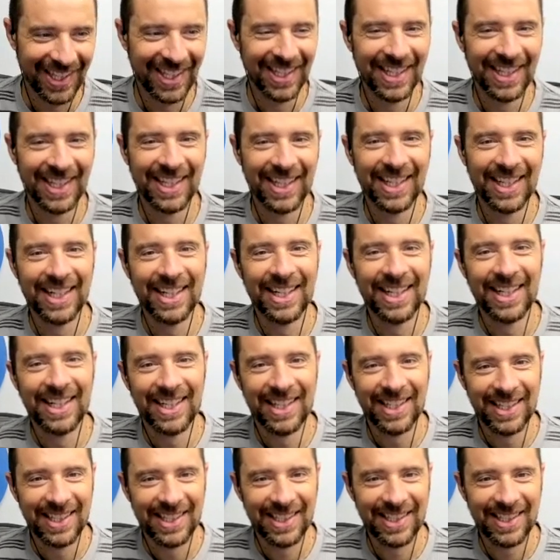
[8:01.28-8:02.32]

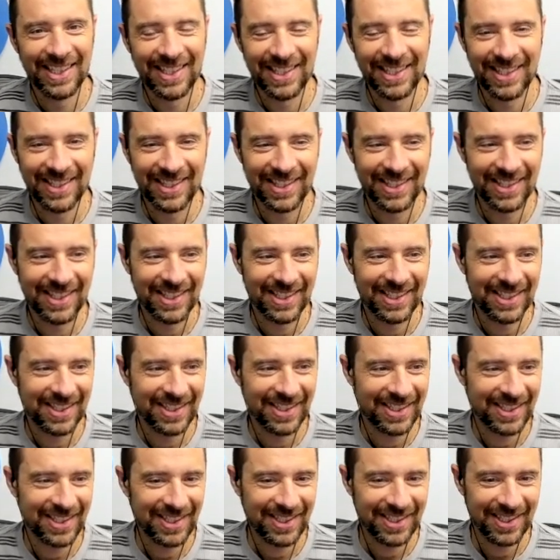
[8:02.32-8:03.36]

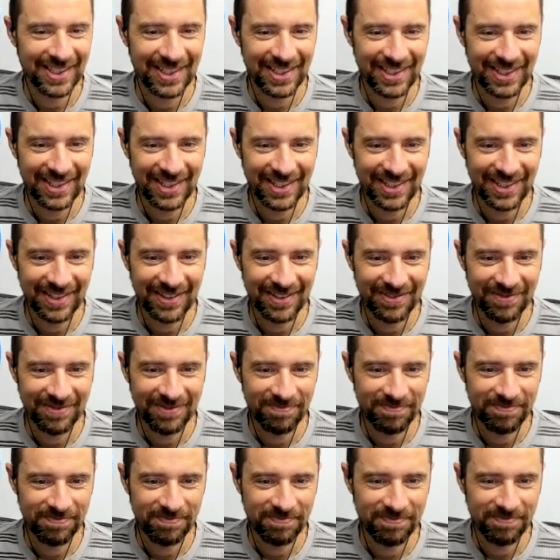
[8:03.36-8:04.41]

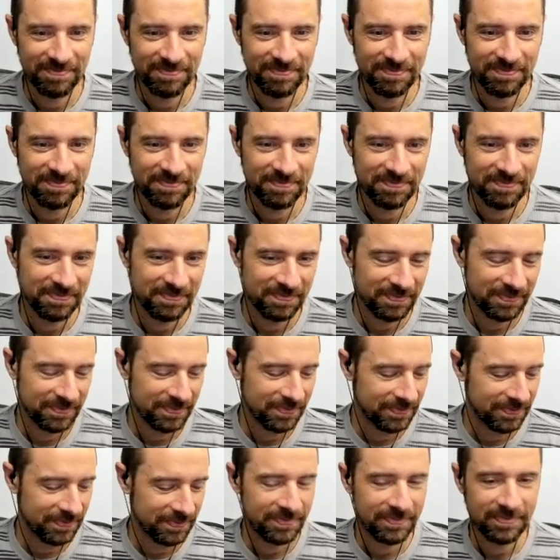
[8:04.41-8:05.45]

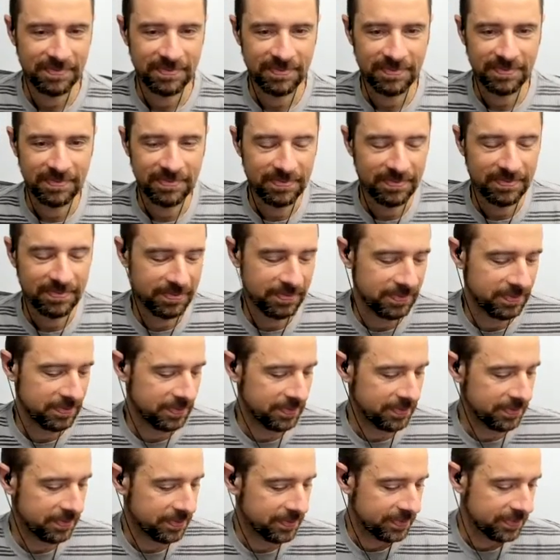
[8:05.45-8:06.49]

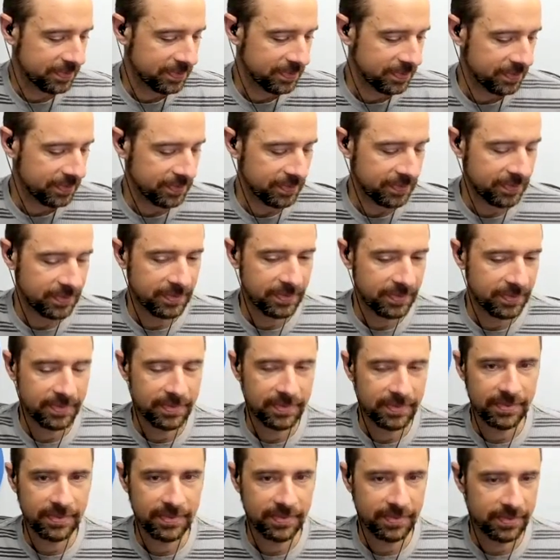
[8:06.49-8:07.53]

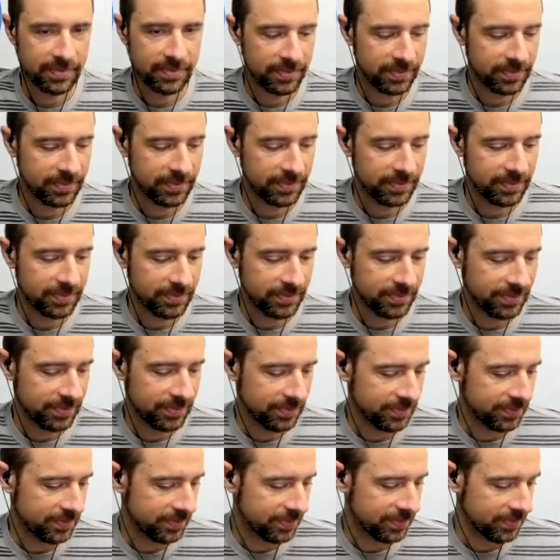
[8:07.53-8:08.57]

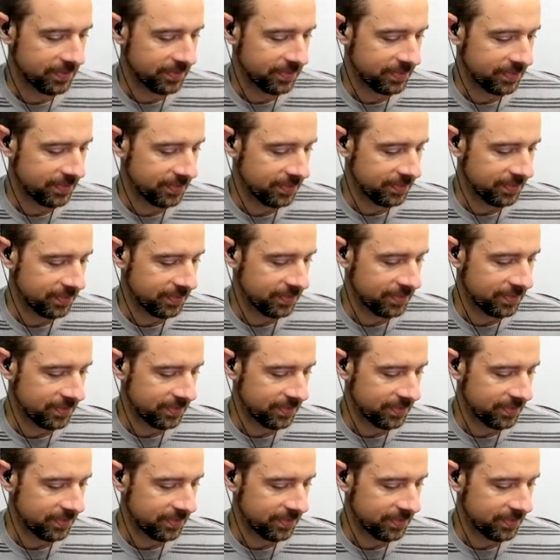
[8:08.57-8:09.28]
This person isn't speaking.